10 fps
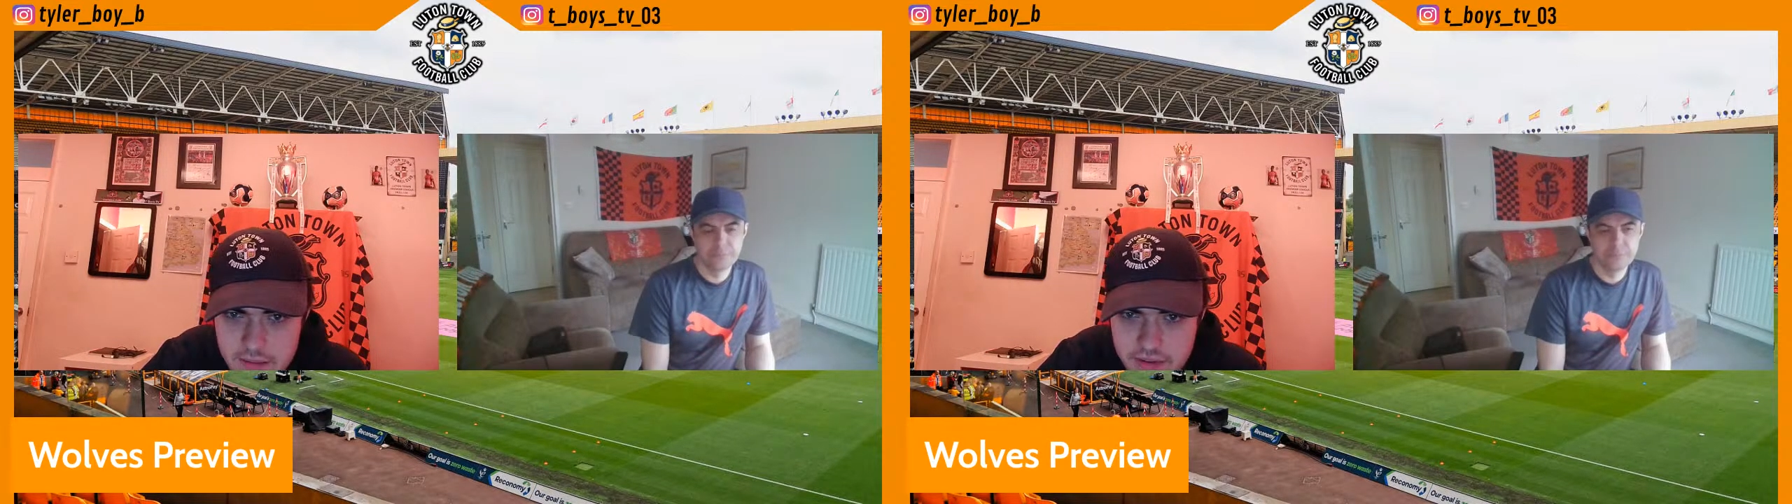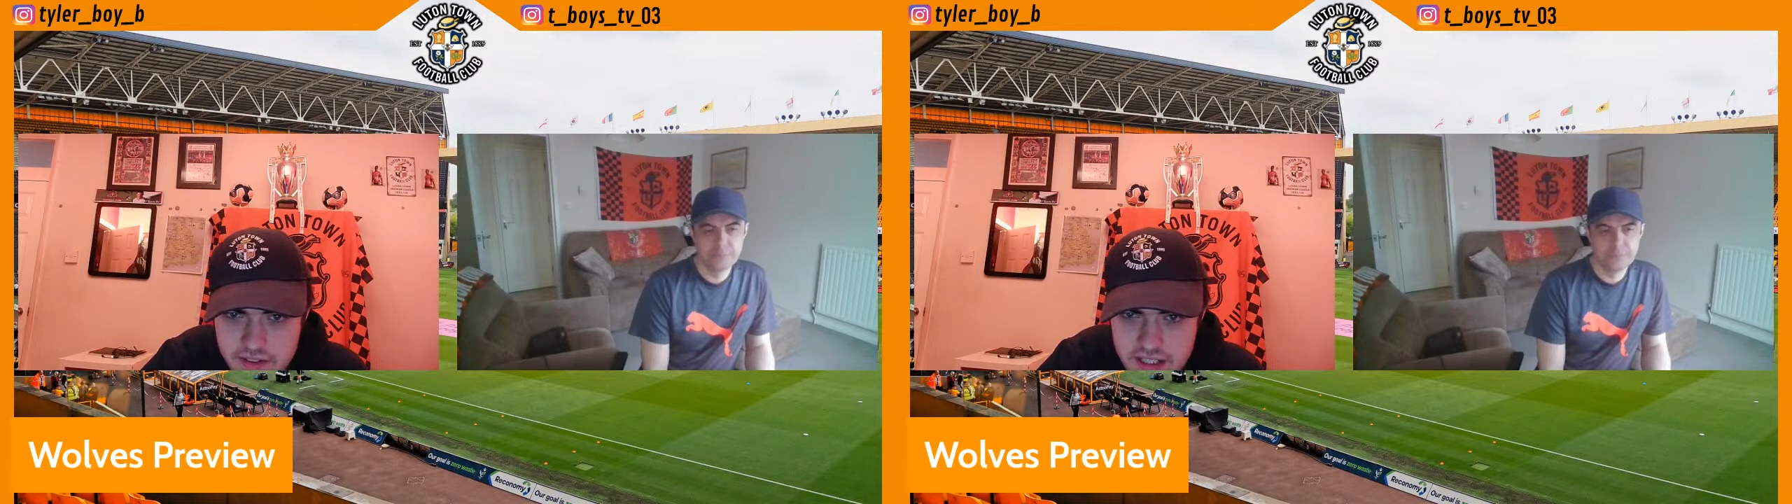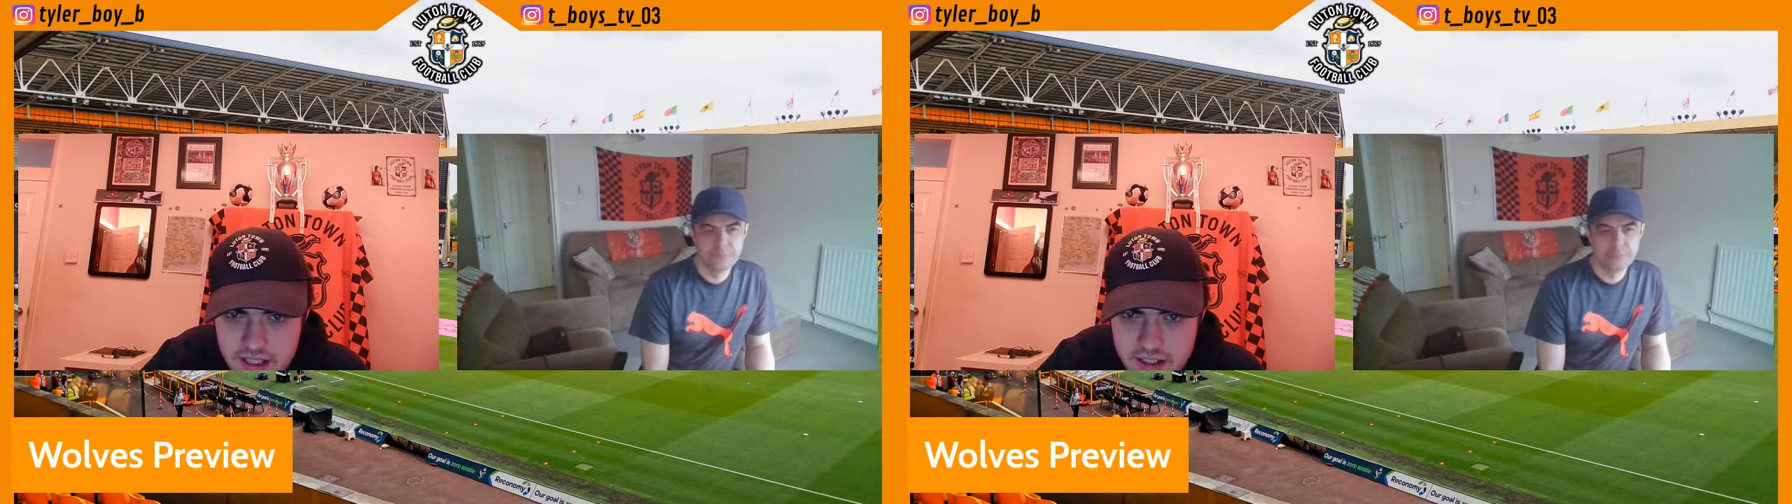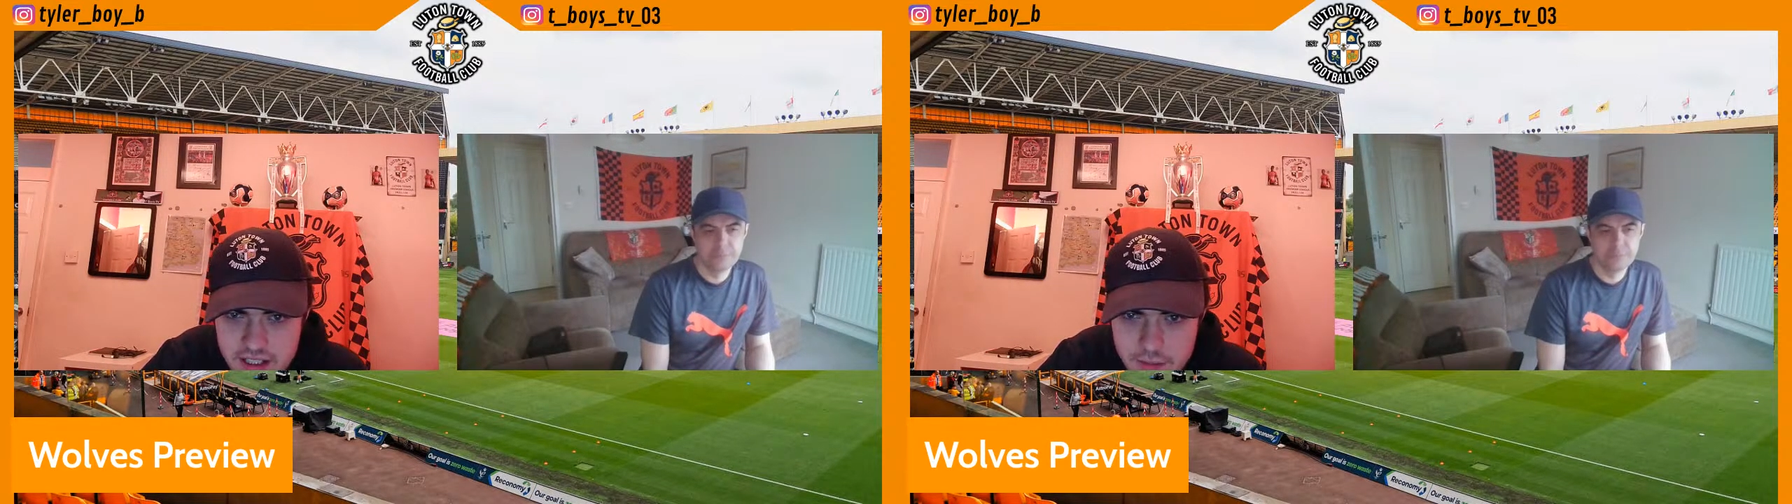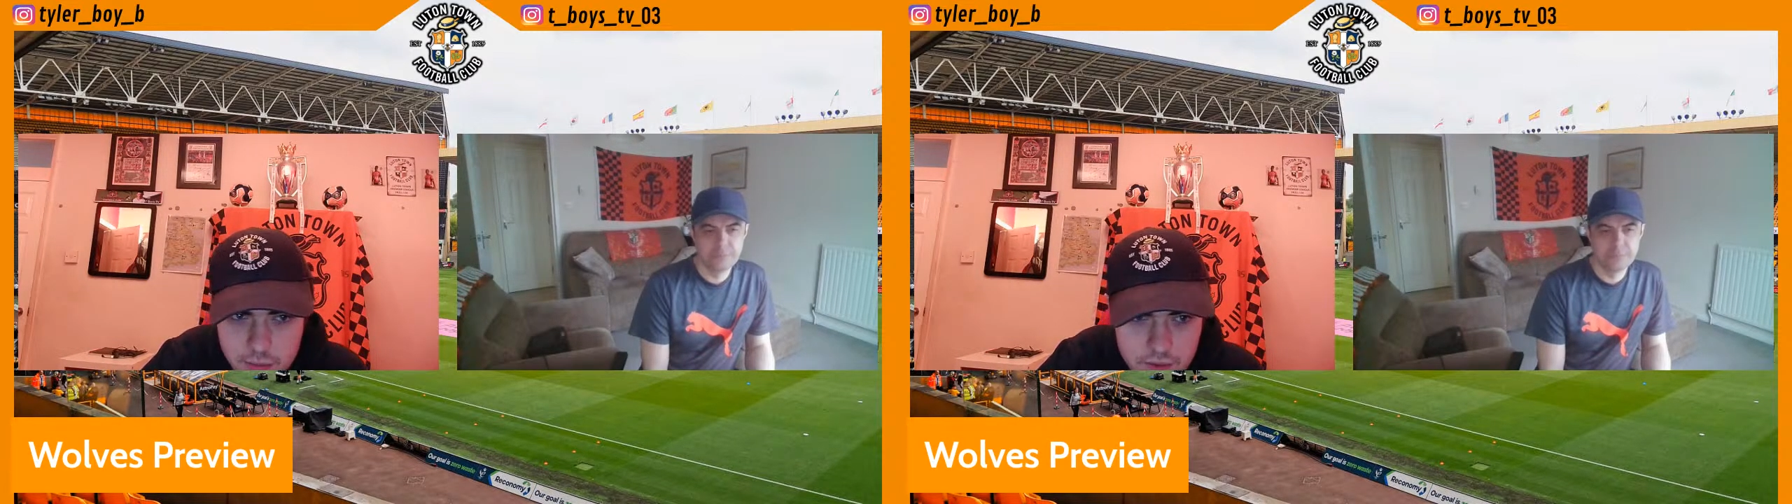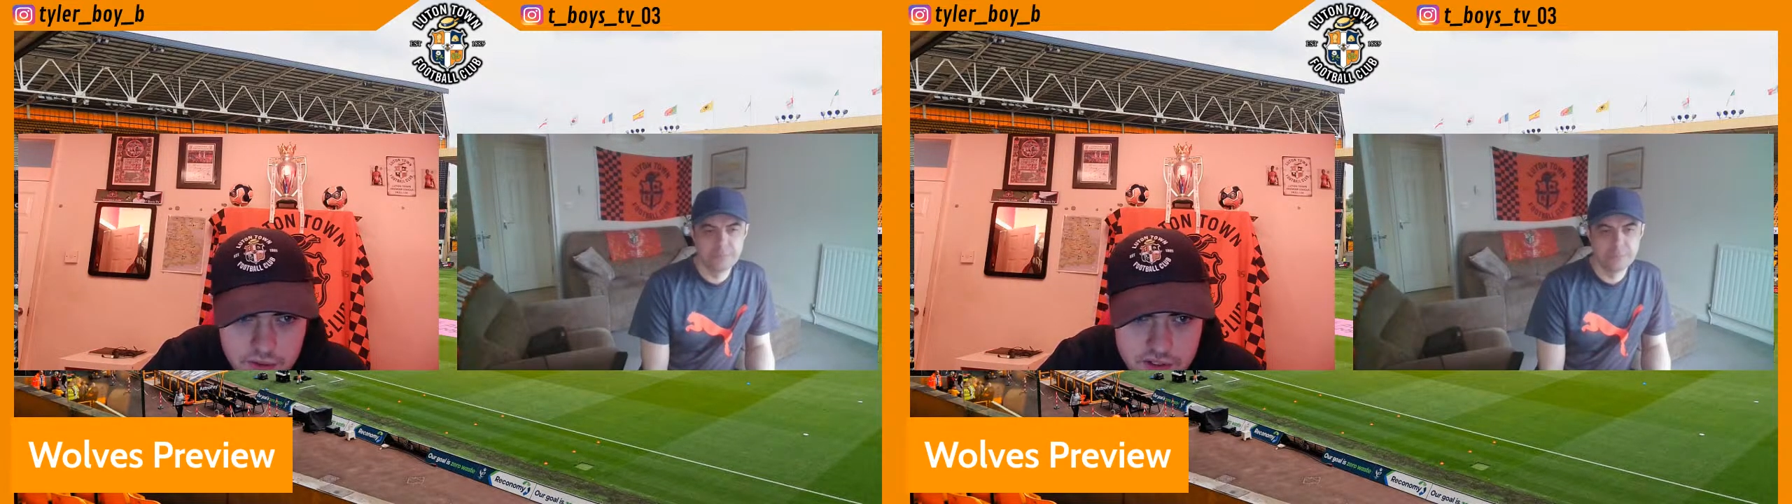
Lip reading: The Brazilian is Wolves'